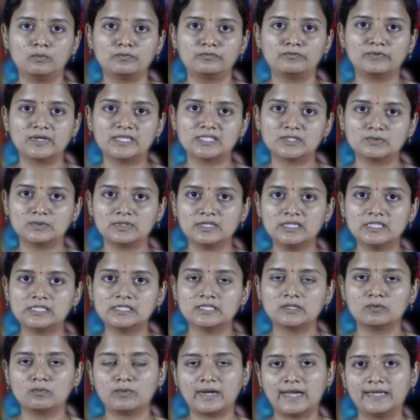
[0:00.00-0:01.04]
First one
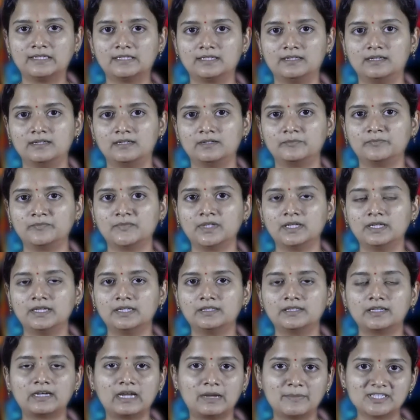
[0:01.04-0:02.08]
is white color.
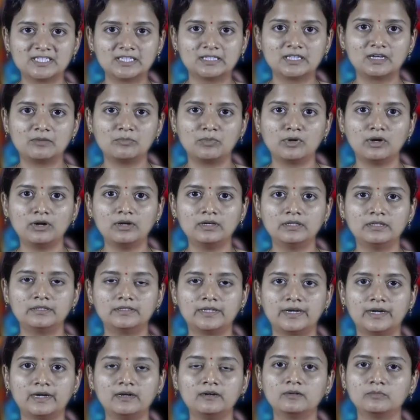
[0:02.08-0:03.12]
The Ramachandran plot,
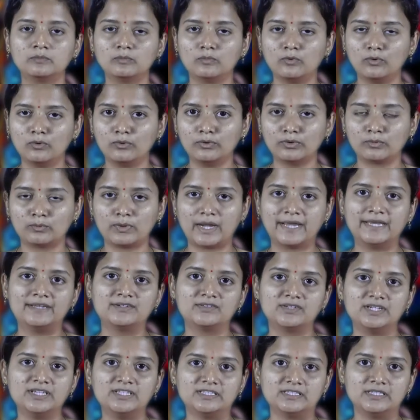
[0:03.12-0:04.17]
there are more
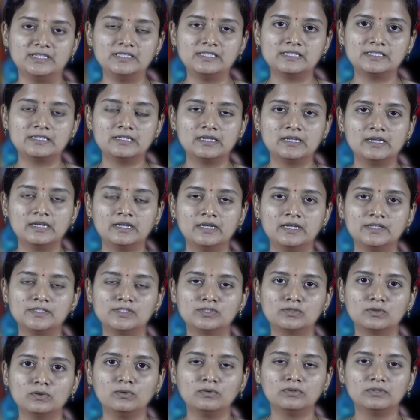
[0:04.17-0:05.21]
white regions.
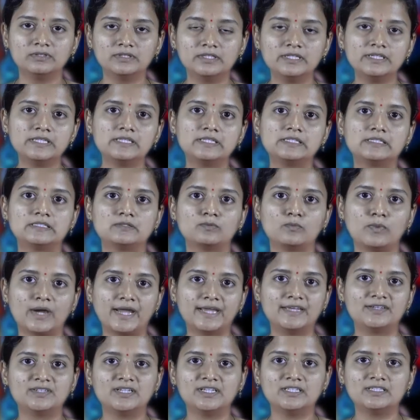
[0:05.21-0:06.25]
So, these
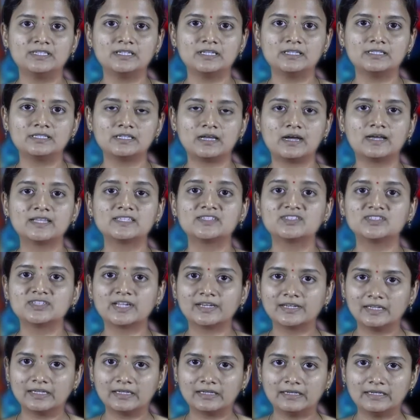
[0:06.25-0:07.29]
white regions are
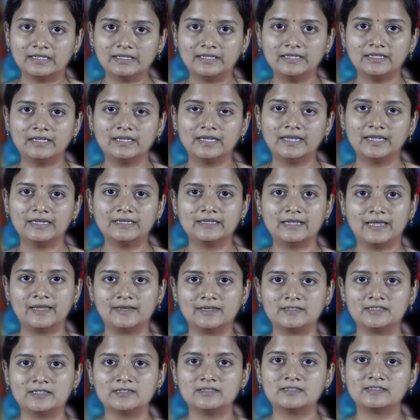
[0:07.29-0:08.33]
sterically
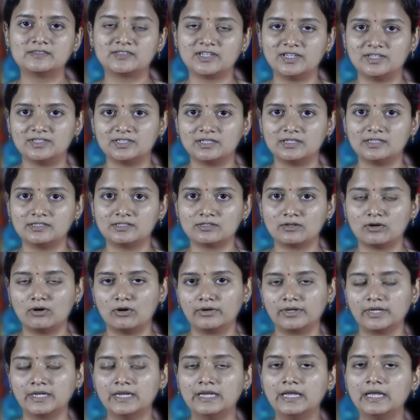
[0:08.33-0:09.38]
inheritance regions,
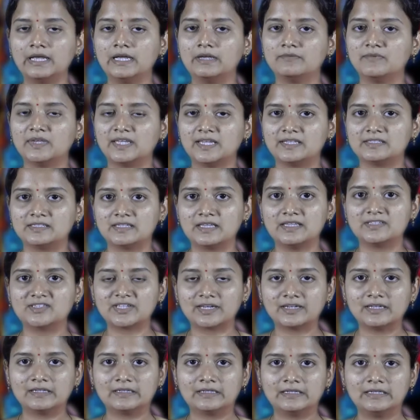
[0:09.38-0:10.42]
or we can say
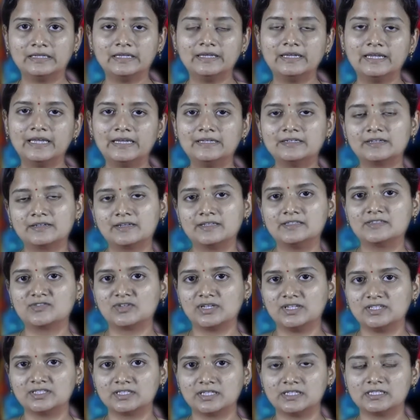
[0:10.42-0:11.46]
sterically
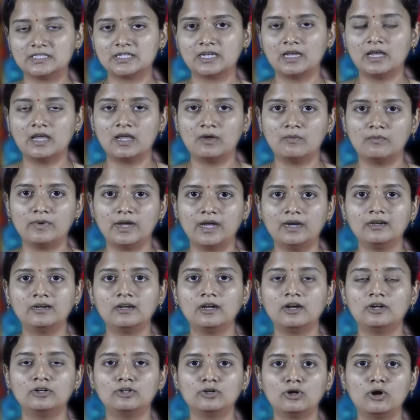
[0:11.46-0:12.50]
hindrance regions, where
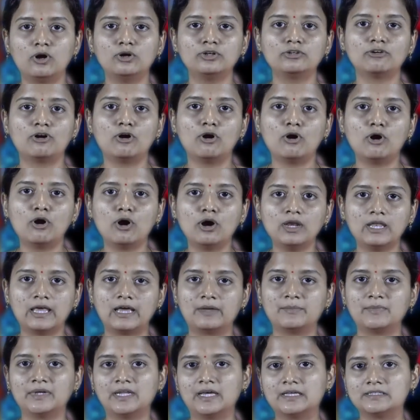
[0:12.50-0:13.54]
not all
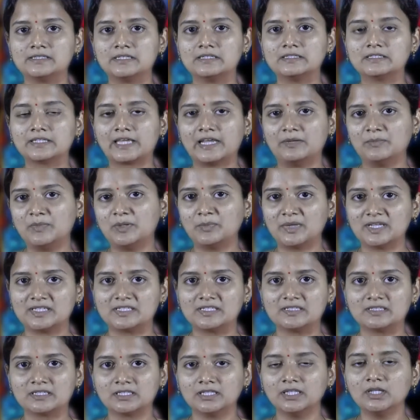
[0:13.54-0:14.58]
amino acids can be
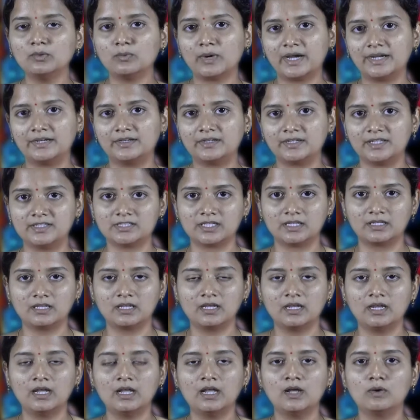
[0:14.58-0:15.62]
present in the white region.
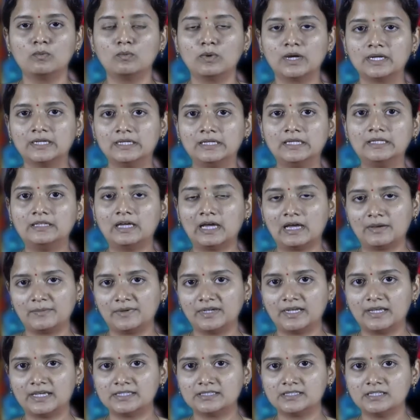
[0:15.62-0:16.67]
Only the
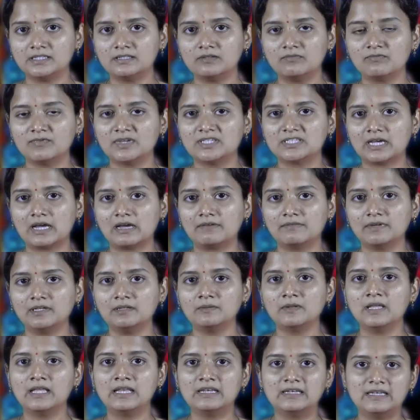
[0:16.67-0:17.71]
amino acids which have a
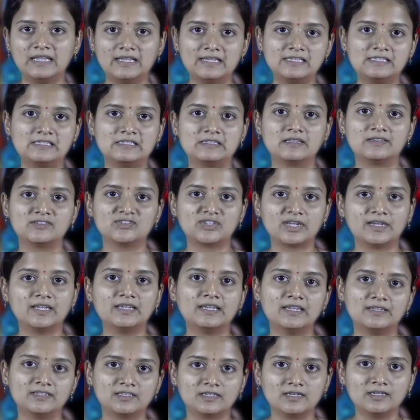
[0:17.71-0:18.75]
less
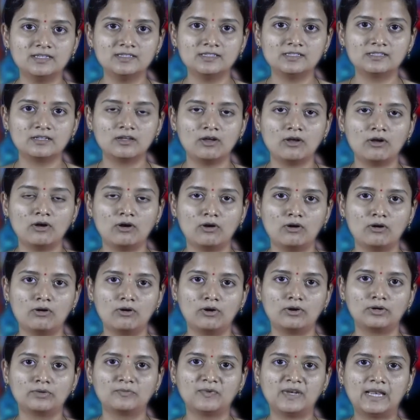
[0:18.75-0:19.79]
steric hindrance
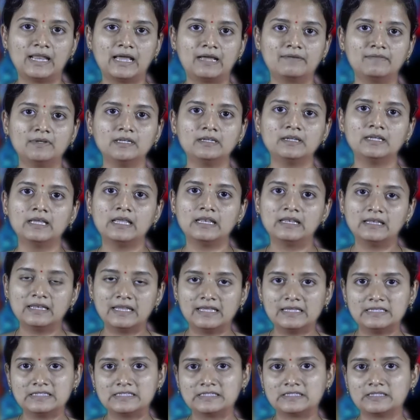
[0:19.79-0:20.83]
or will have a
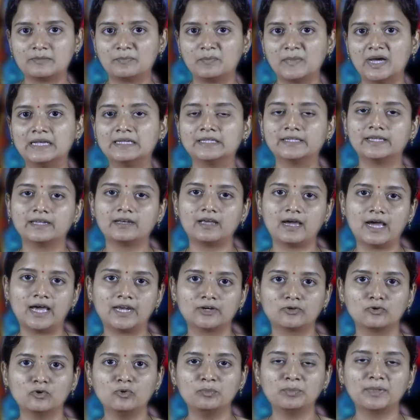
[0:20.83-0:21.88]
less bulkier
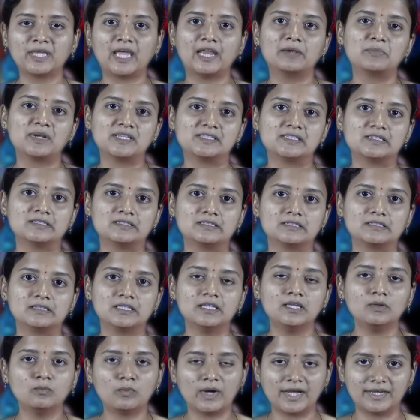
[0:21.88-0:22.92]
R group can present in
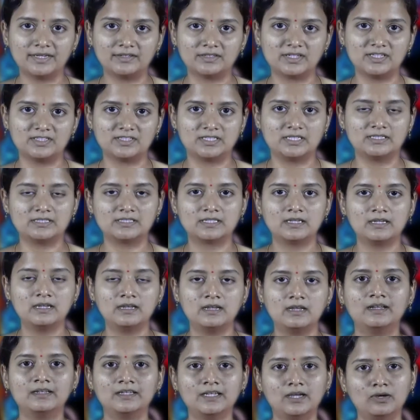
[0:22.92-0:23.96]
the white regions.
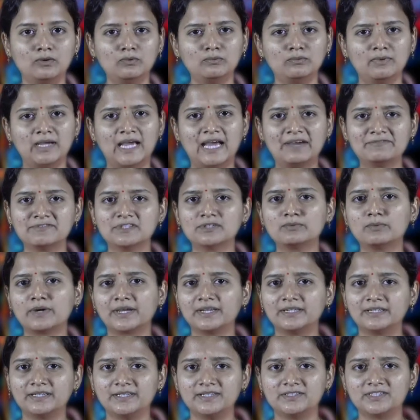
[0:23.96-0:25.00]
Now, after
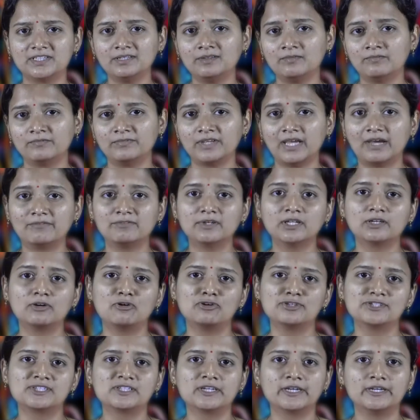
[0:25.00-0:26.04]
white region, we have to
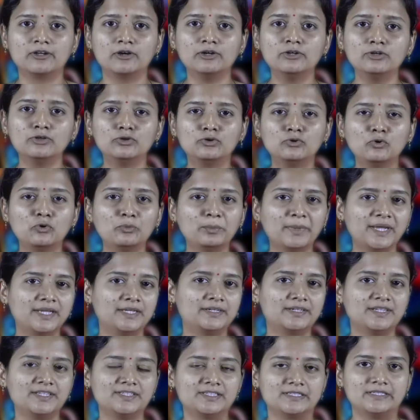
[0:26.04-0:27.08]
concentrate on two
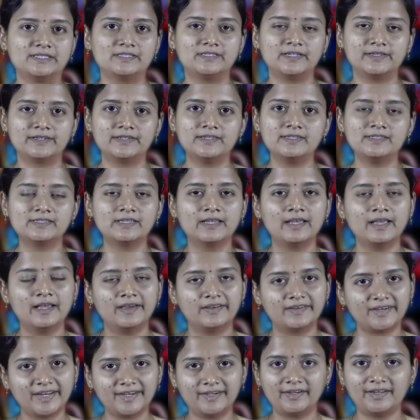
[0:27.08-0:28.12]
main regions, that is
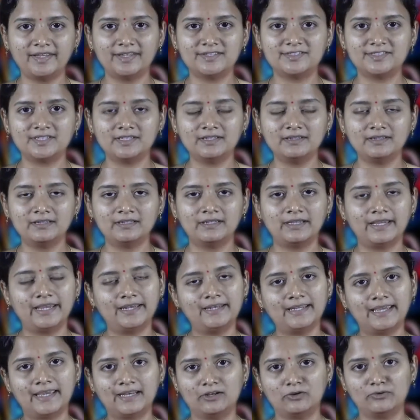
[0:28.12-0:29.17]
red region
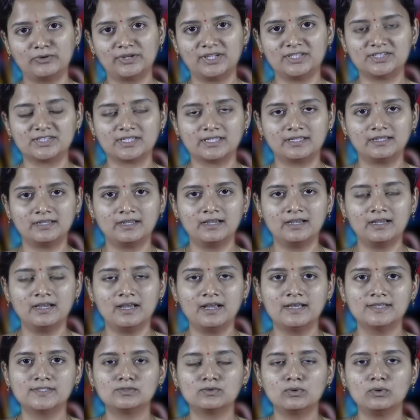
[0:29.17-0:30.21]
and yellow region.
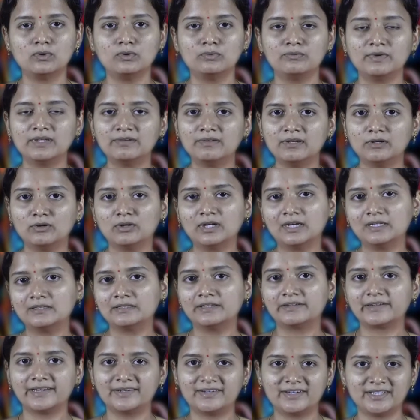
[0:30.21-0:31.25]
So, when we look at
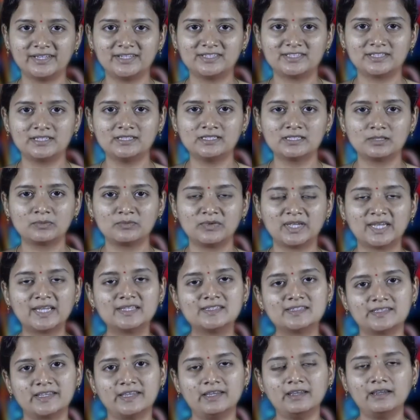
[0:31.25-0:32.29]
the red regions, we
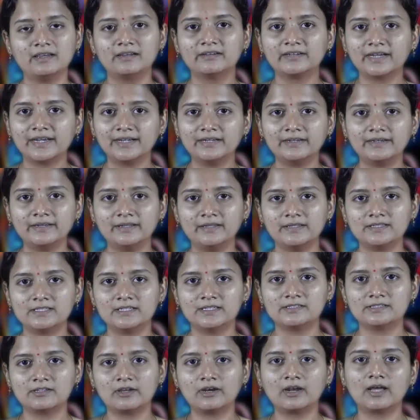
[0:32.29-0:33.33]
can say red
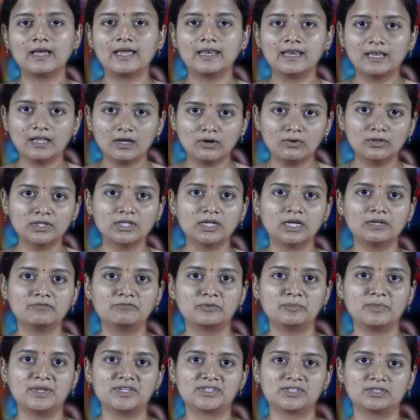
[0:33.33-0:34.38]
regions are allowed
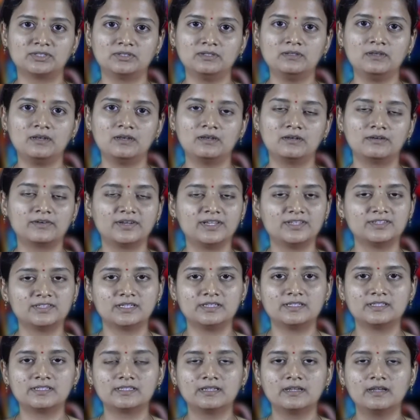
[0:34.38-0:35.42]
conformational
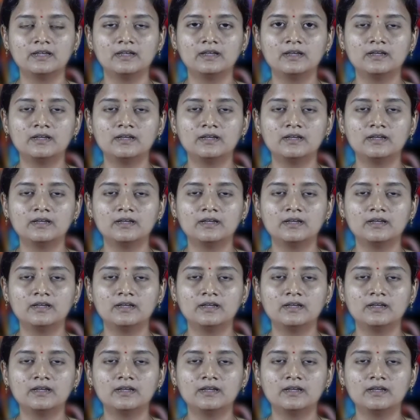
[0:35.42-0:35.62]
regions.